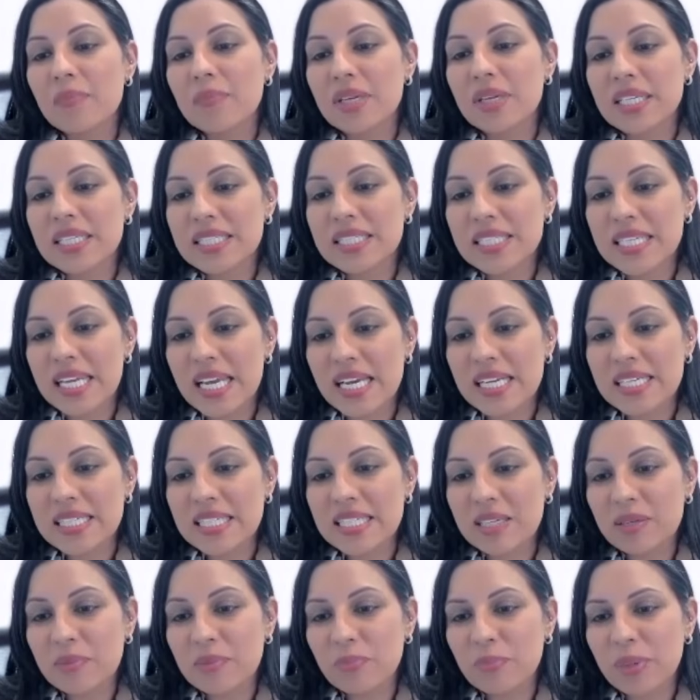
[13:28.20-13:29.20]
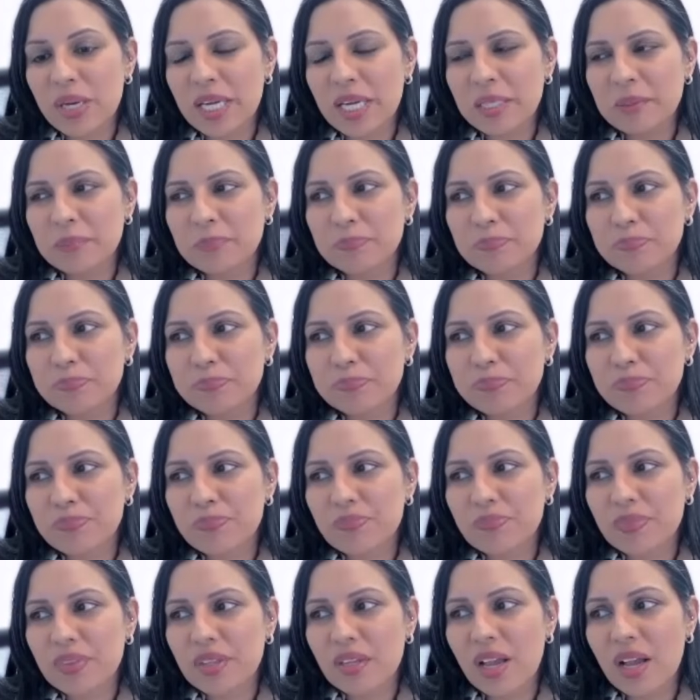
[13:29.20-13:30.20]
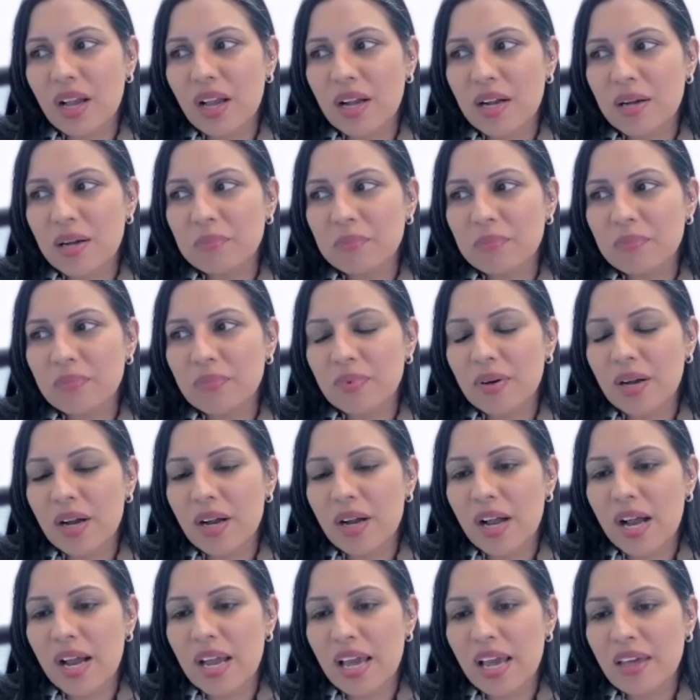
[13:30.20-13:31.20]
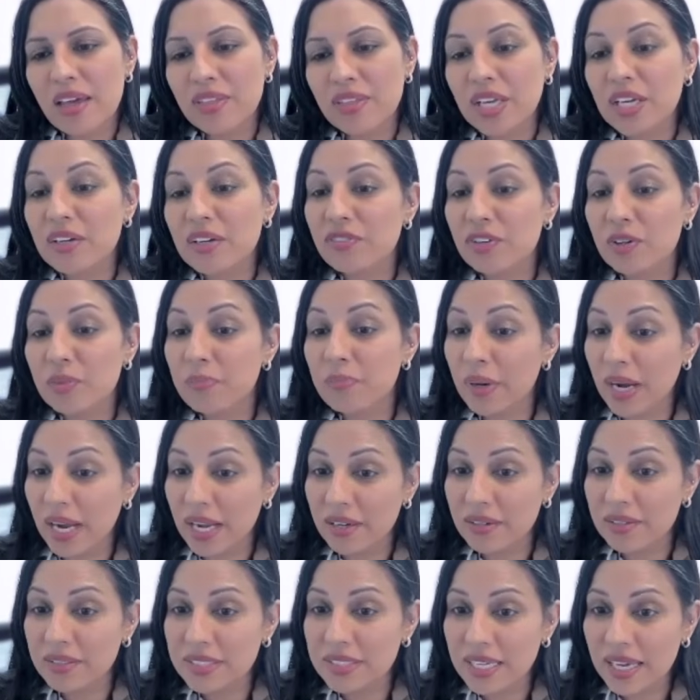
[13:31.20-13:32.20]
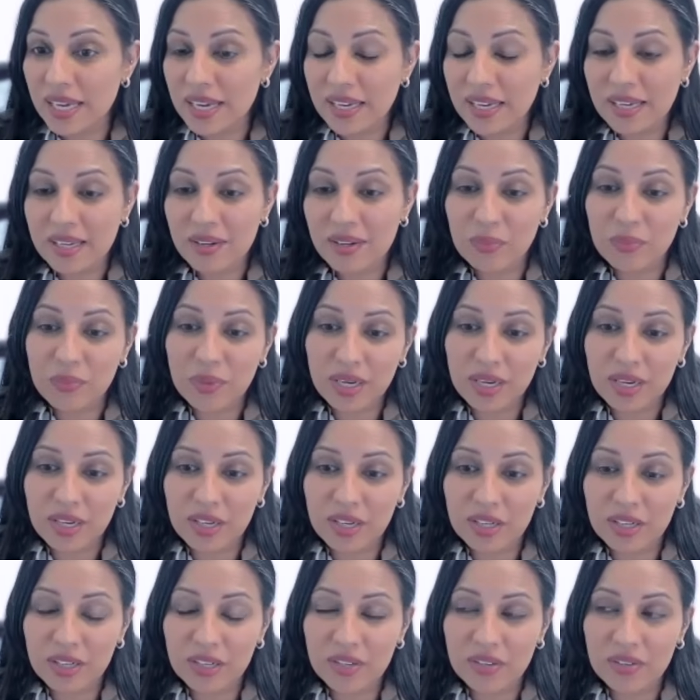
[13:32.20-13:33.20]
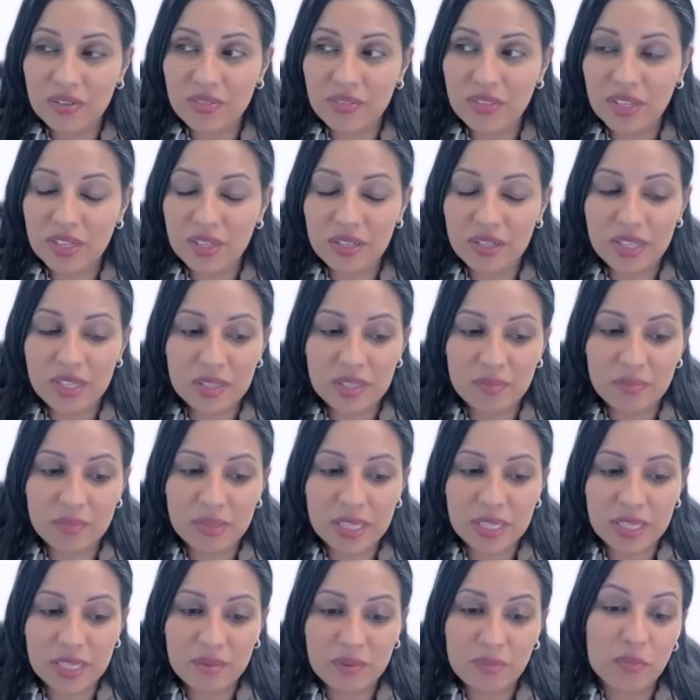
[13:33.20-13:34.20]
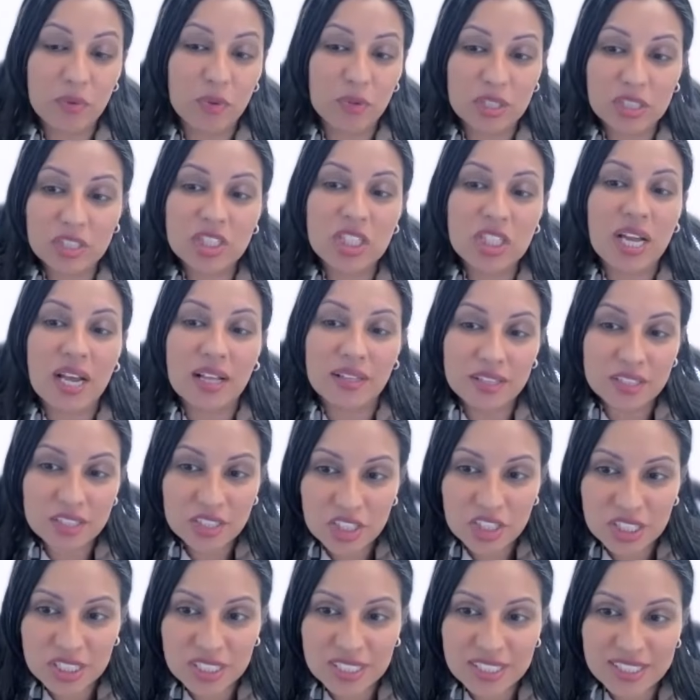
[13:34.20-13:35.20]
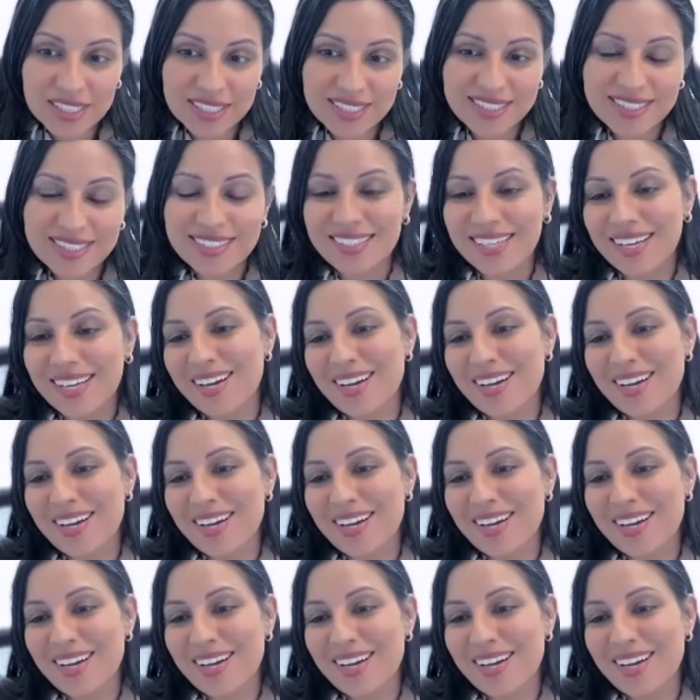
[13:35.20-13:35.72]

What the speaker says: in tandem, but I think for biotech, where there can be more challenges